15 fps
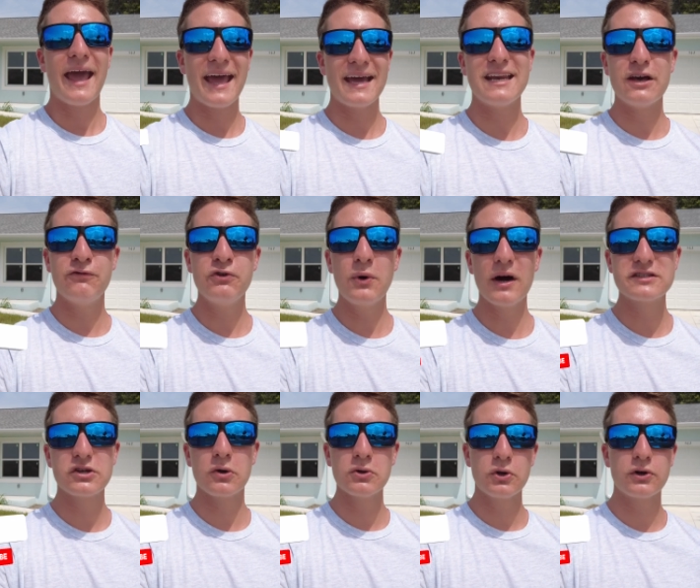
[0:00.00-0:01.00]
and if you
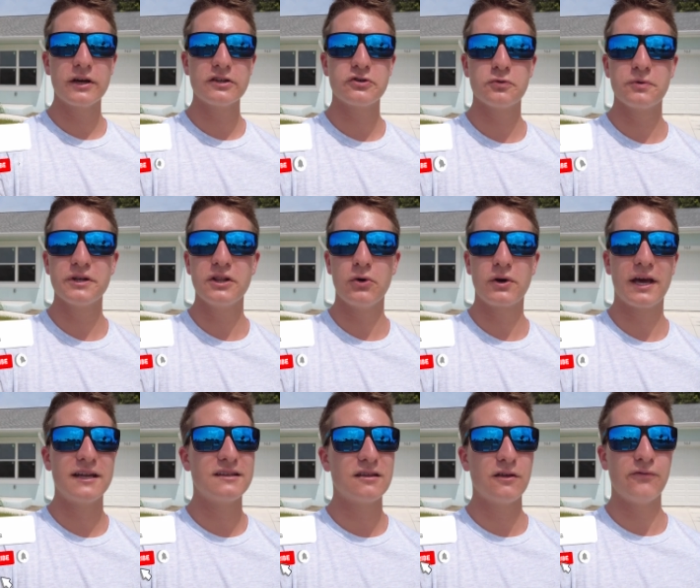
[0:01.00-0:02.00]
guys are looking to
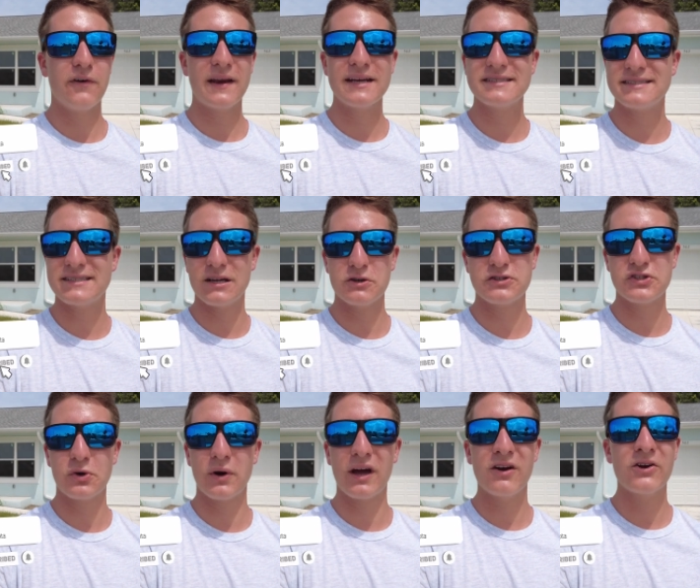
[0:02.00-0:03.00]
relocate to the Venice,
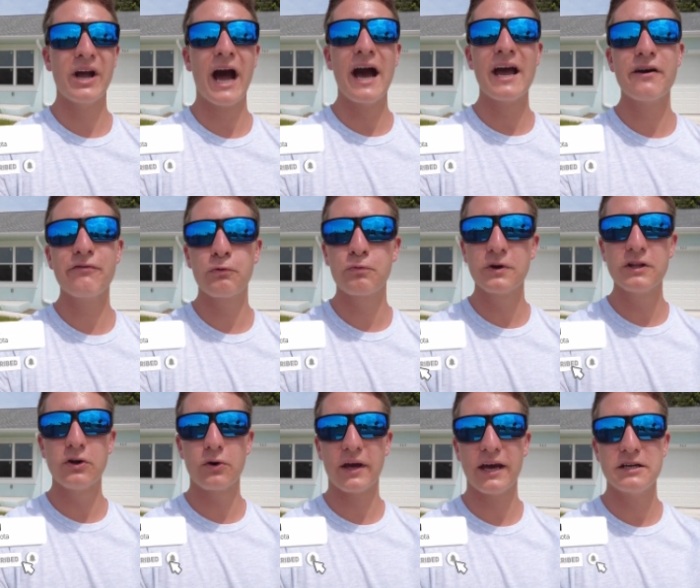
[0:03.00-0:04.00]
Sarasota area, I have a
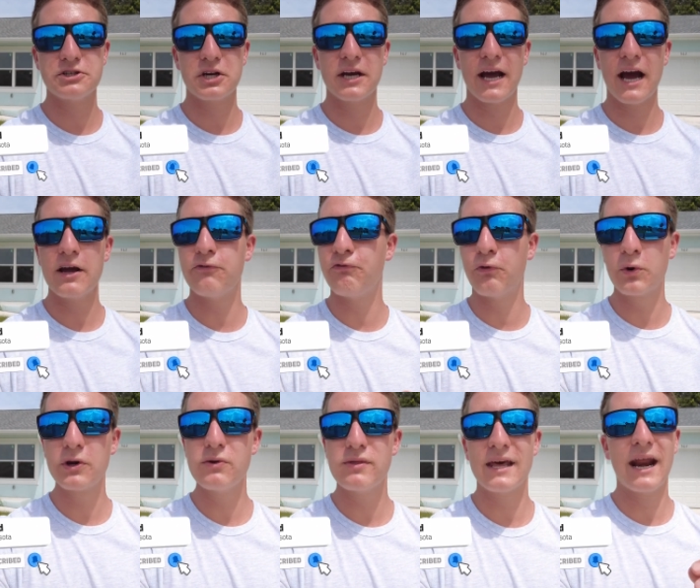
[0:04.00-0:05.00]
relocation guide
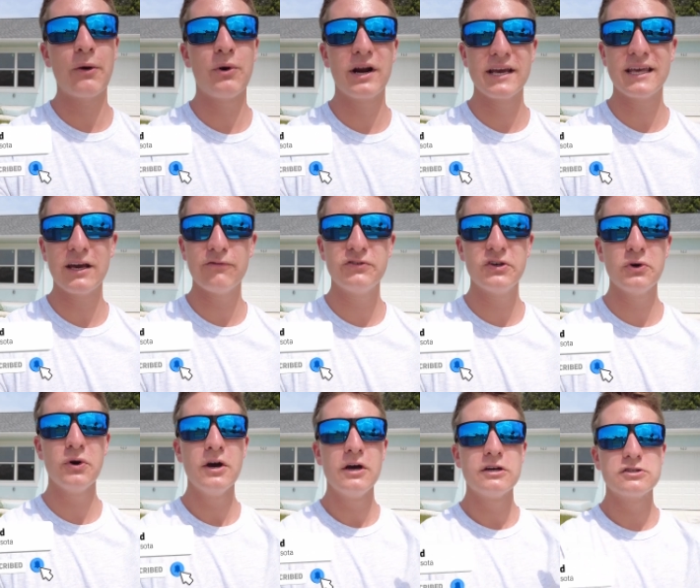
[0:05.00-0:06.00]
for you that I want to give to
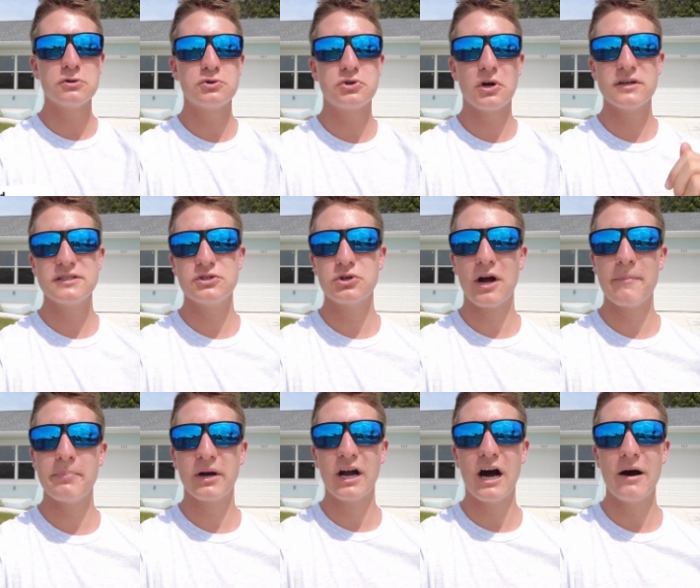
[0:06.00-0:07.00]
you. So just
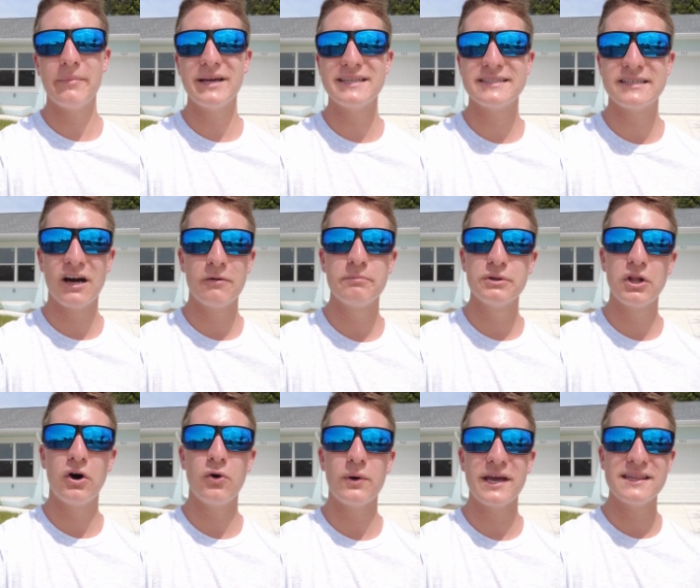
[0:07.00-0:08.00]
drop a comment down
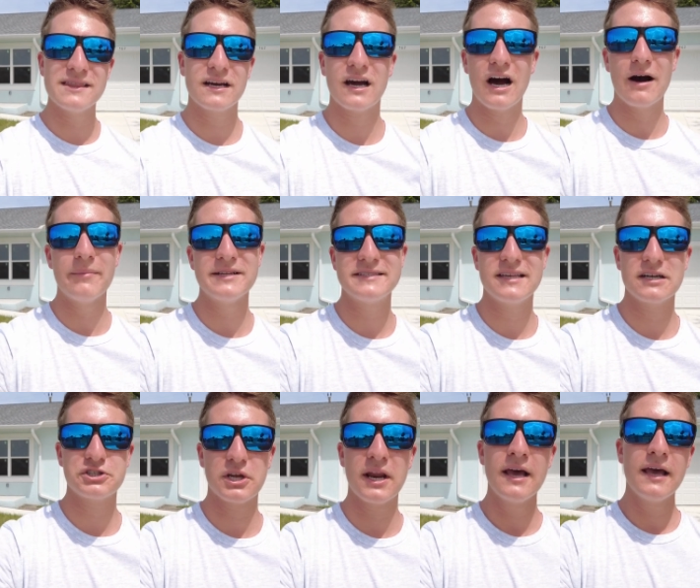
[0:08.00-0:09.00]
below in the comments
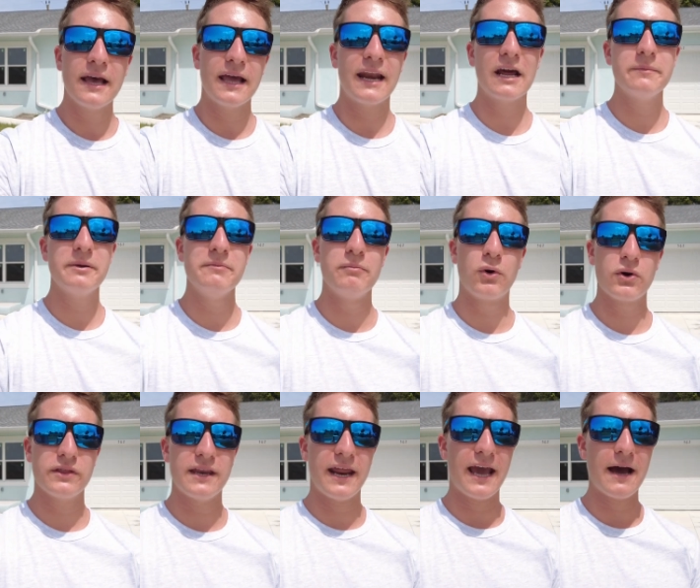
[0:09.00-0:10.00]
section and I'd be
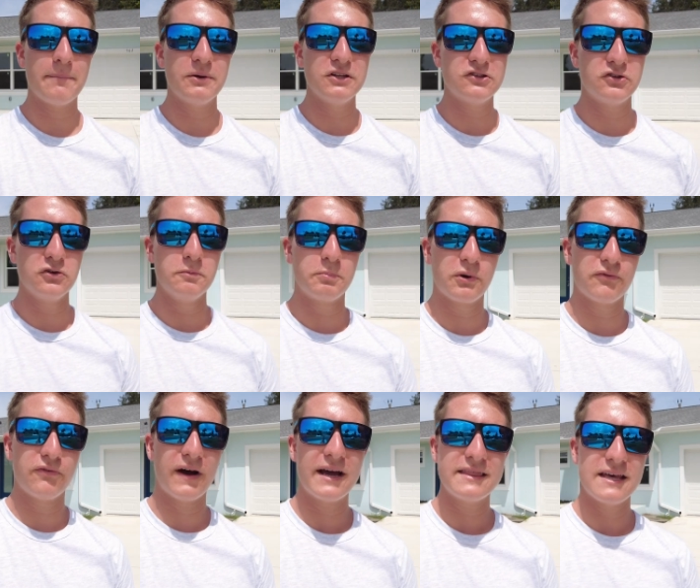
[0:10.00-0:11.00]
more than happy to
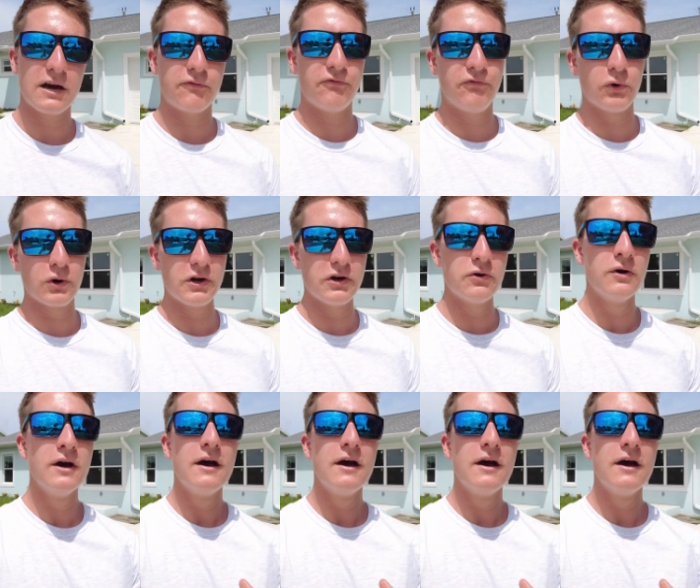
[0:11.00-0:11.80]
provide that for you.